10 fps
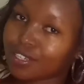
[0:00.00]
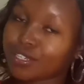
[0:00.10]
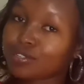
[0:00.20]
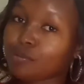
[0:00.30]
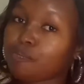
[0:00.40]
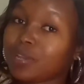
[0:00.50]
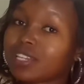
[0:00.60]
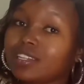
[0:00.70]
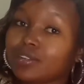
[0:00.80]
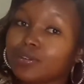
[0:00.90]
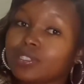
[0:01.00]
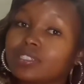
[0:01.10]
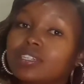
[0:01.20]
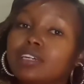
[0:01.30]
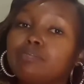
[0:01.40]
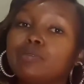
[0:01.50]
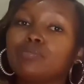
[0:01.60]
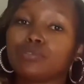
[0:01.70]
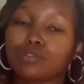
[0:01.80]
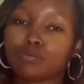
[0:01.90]
So make the noise, let
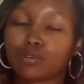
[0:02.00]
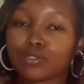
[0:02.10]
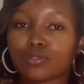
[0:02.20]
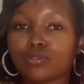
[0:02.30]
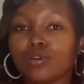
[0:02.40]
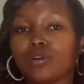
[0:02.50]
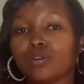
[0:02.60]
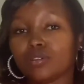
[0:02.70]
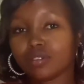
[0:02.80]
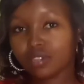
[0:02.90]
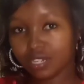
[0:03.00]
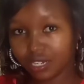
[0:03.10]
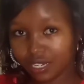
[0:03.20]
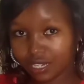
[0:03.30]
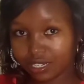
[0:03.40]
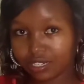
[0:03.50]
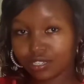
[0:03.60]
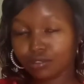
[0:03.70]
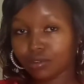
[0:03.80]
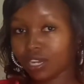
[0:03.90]
people know about you. Then
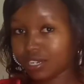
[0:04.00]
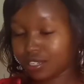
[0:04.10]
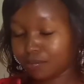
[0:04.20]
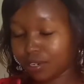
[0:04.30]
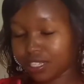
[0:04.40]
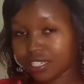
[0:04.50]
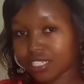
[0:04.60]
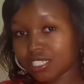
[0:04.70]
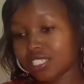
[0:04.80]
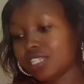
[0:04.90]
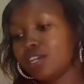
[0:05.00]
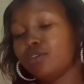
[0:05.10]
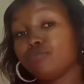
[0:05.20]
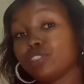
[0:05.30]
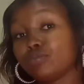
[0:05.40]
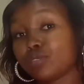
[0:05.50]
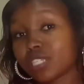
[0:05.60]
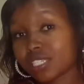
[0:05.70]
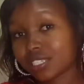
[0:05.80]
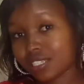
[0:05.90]
you can supply the need, which
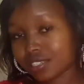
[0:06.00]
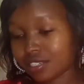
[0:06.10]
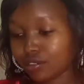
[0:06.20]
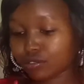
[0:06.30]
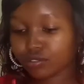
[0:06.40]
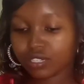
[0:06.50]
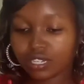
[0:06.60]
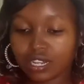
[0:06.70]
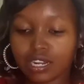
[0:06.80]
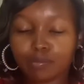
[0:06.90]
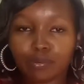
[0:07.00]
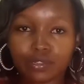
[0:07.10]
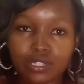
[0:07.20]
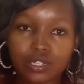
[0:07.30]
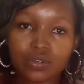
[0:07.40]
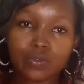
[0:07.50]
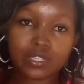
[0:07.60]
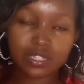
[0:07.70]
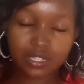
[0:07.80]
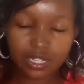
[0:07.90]
brings us now to the third point,
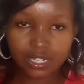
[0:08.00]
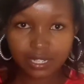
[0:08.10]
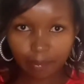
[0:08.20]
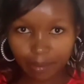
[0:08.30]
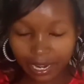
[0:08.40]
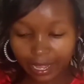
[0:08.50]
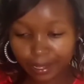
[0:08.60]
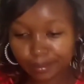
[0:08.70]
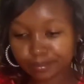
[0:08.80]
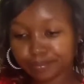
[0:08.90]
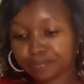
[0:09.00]
which is supply.